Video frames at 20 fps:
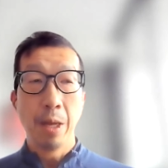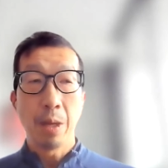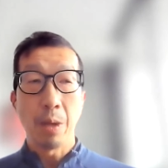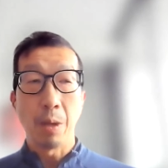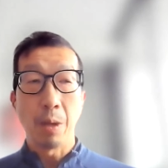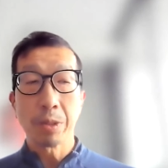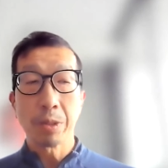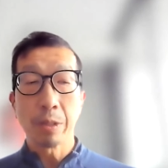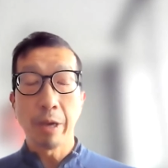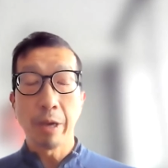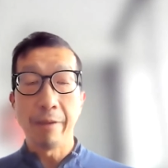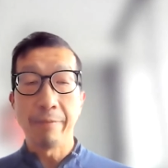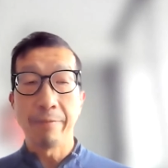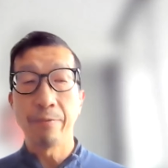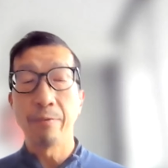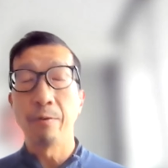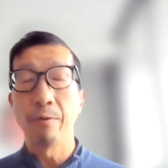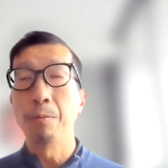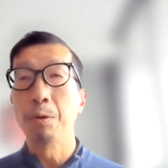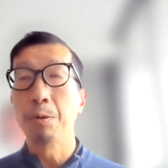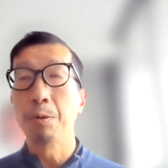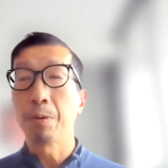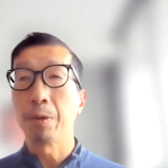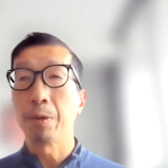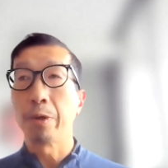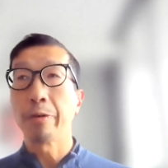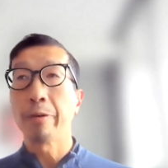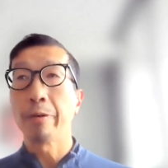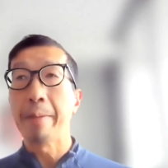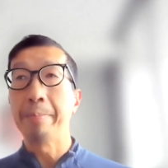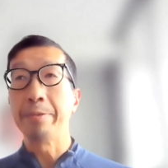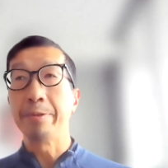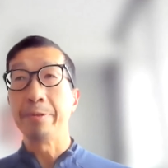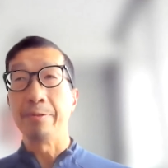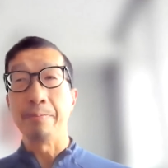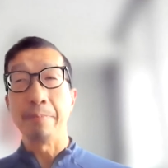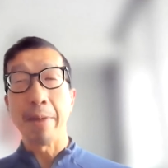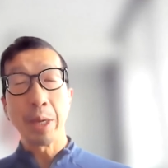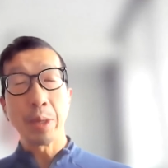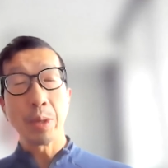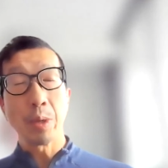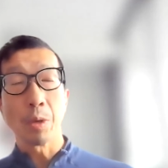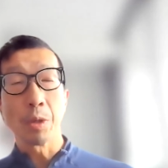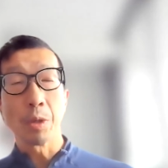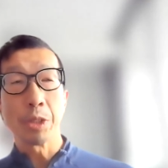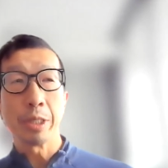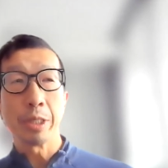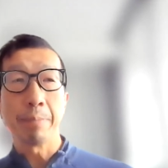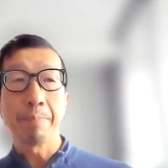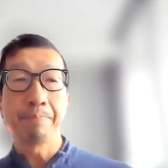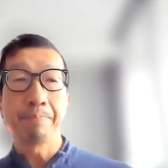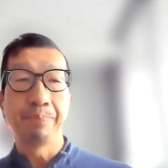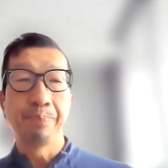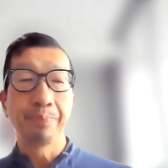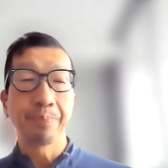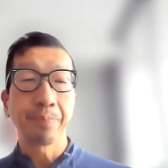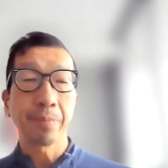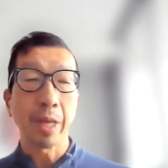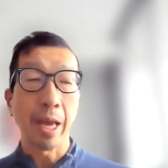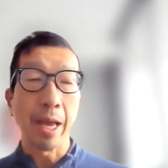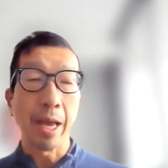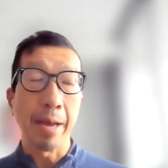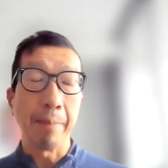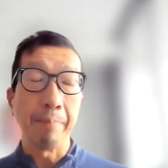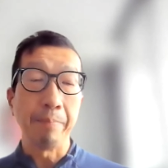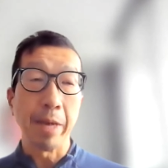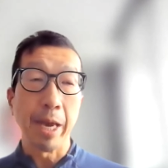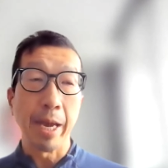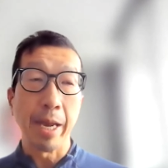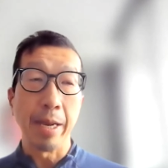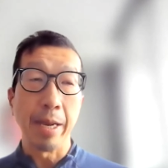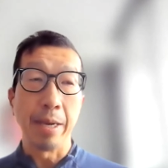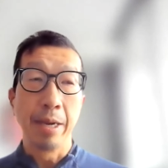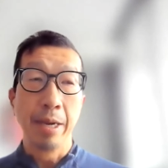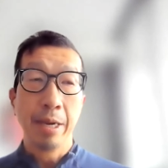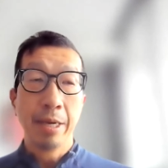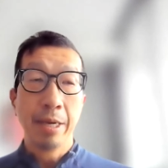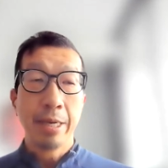also have formal programs of mentorship. And,